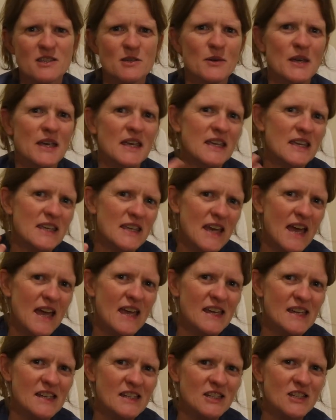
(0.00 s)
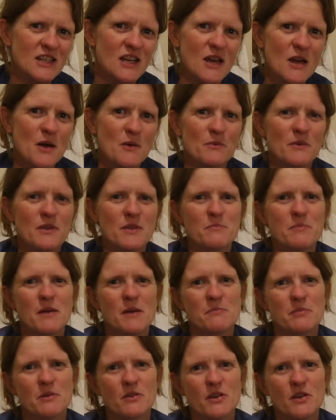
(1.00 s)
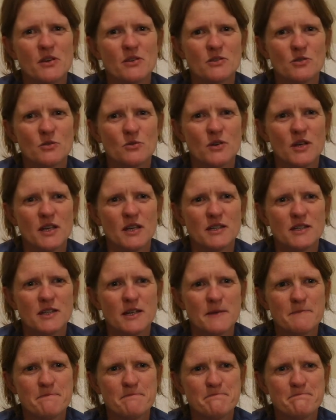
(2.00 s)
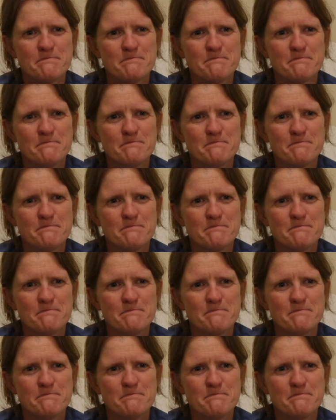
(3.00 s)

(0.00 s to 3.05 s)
to engage with the people that you're talking to.